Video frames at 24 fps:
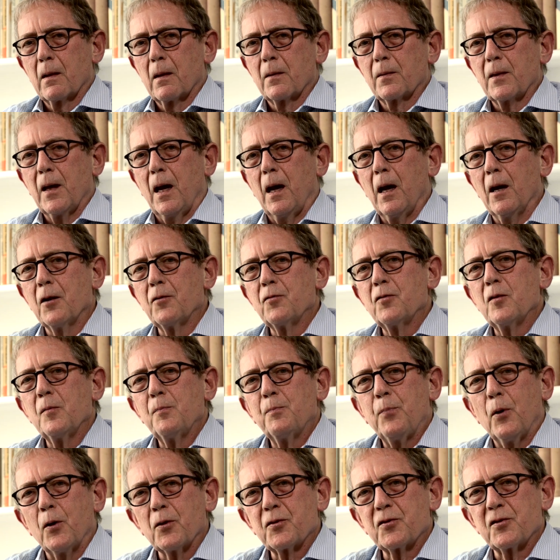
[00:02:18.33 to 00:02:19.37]
The 100
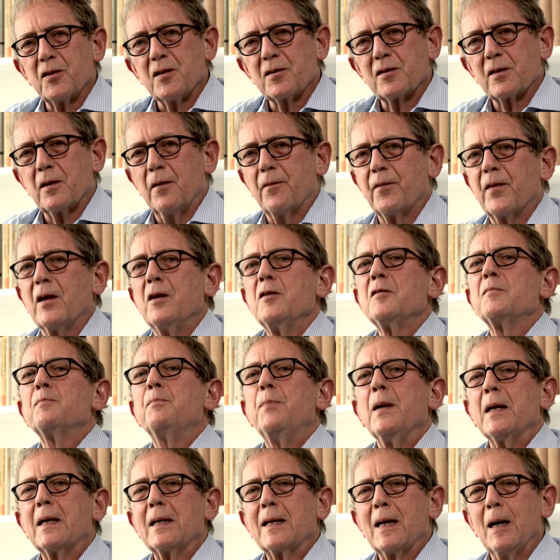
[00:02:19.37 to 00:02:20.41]
bosses of those
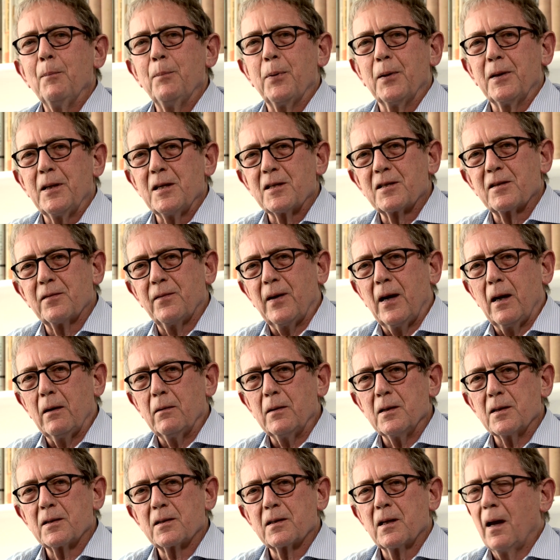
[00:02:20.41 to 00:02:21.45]
big companies of
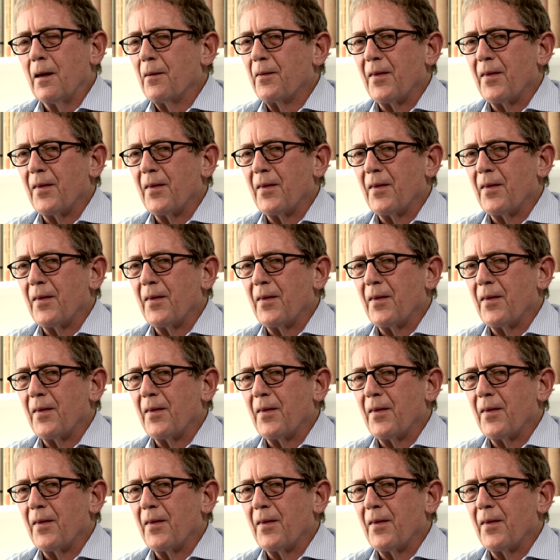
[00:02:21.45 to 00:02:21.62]
ours,